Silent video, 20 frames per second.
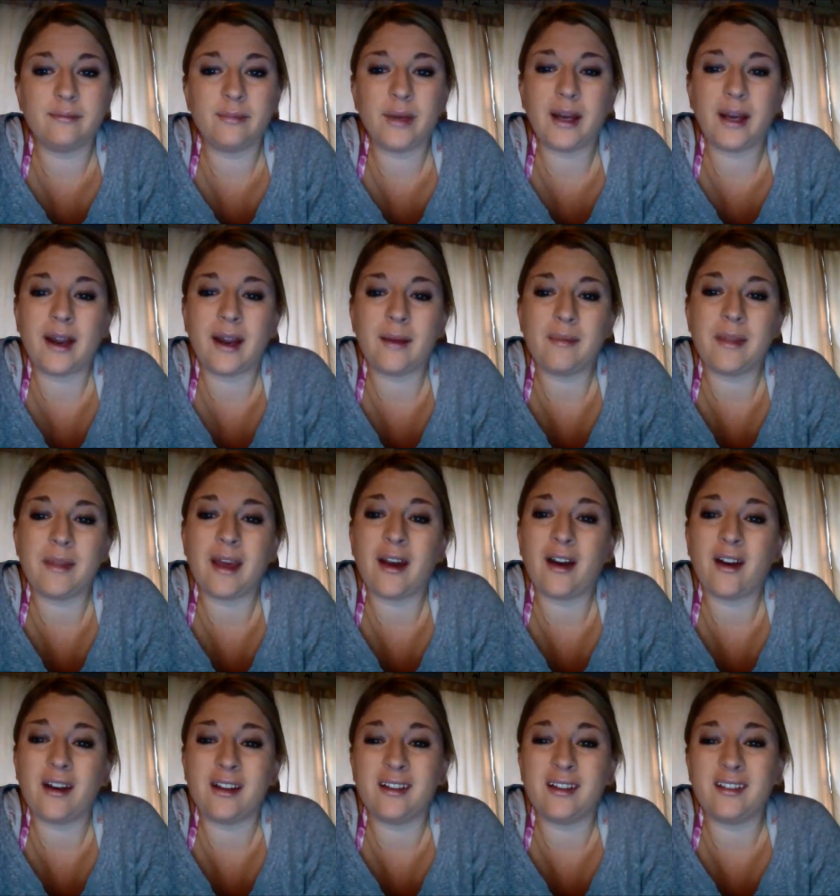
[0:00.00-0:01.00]
but I'm
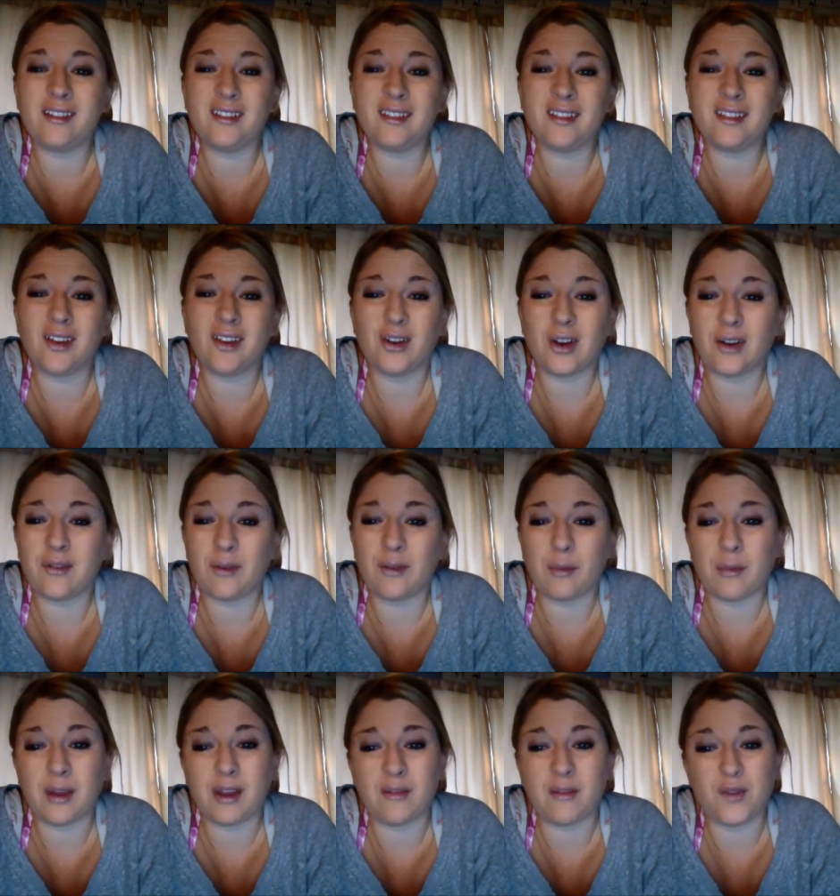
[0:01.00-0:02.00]
there and they're
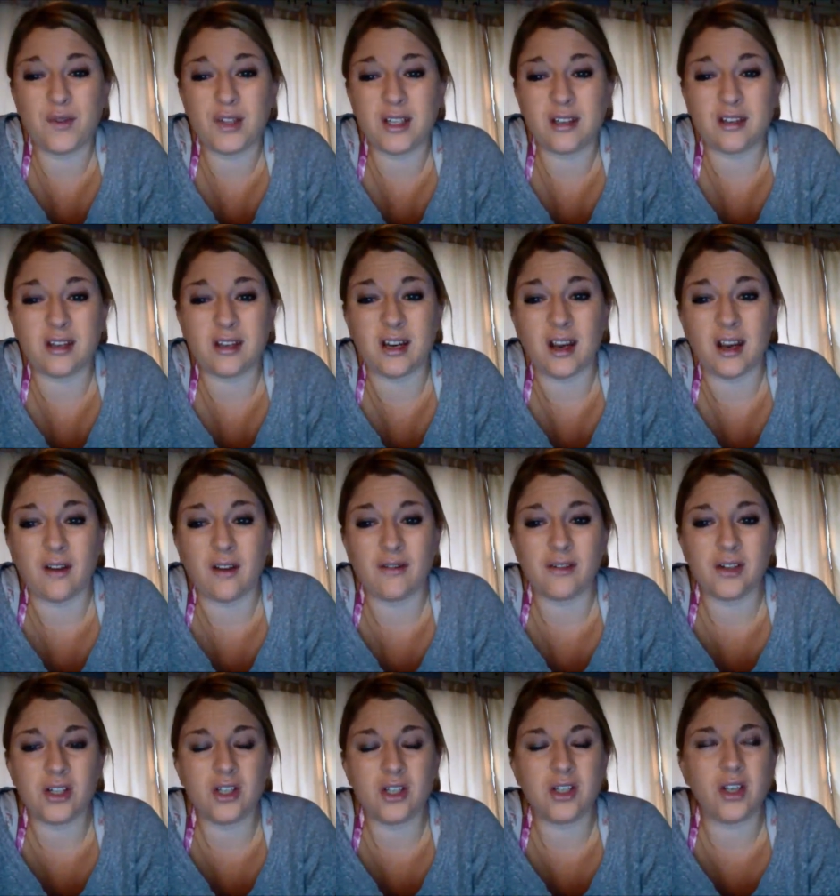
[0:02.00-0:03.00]
giving me infertility
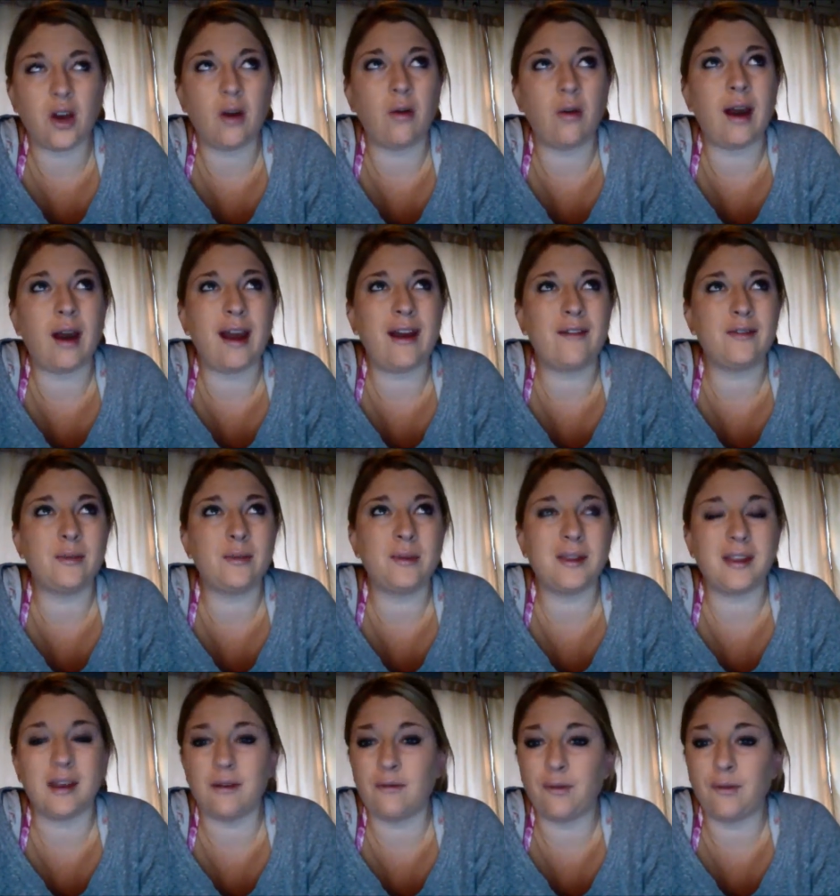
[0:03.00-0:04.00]
coverage, so I have to be
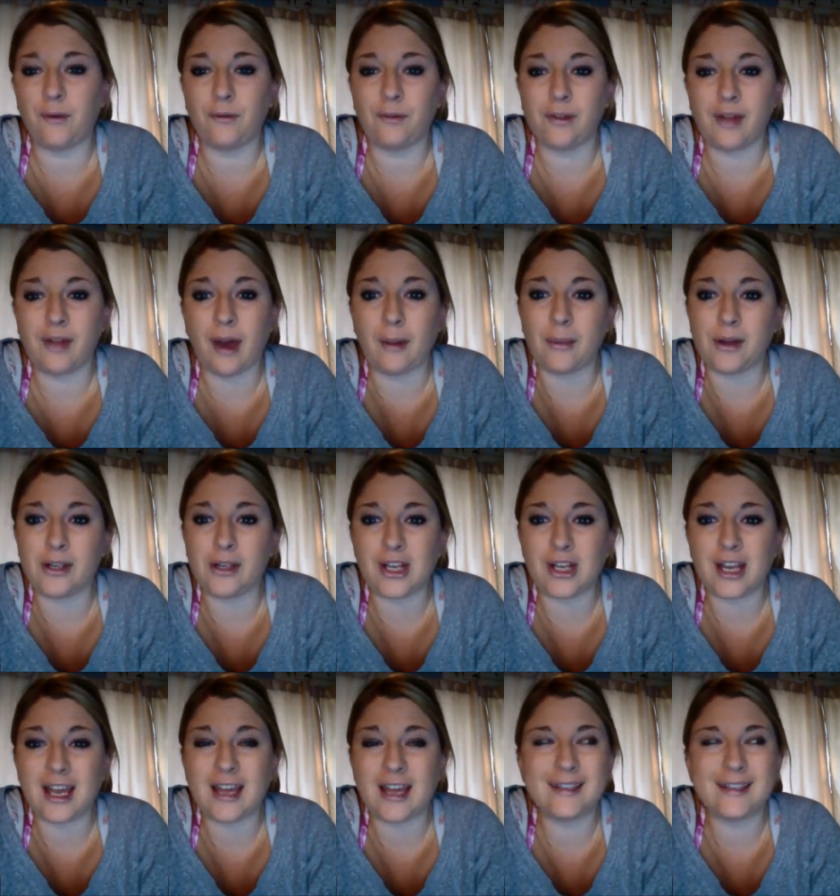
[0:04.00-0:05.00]
thankful for that much,
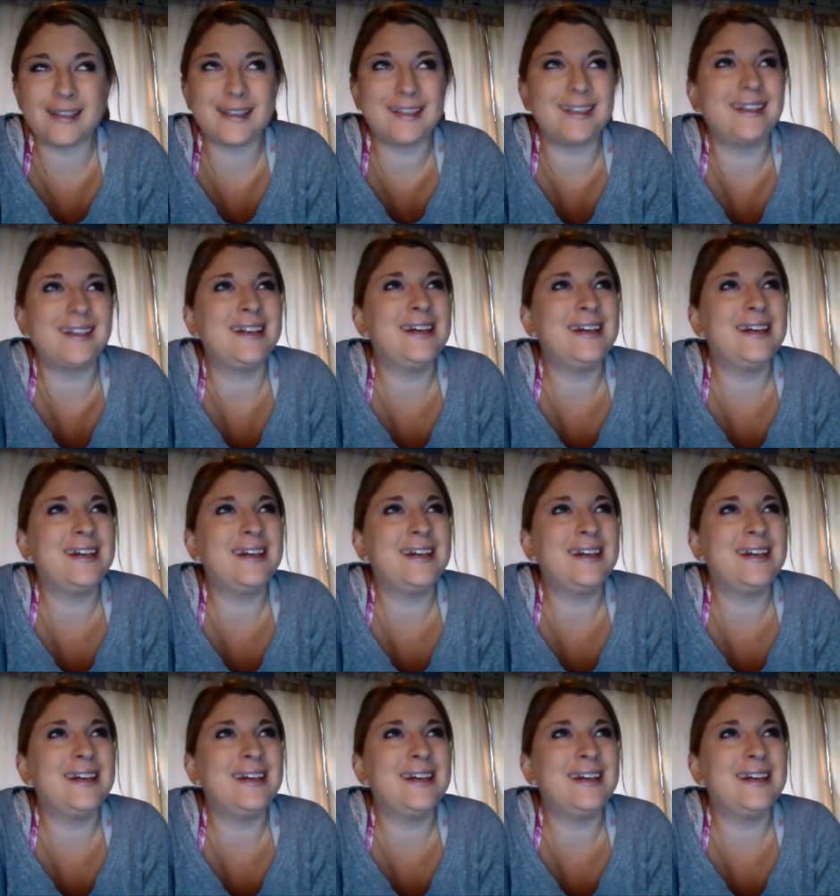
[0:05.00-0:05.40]
I guess.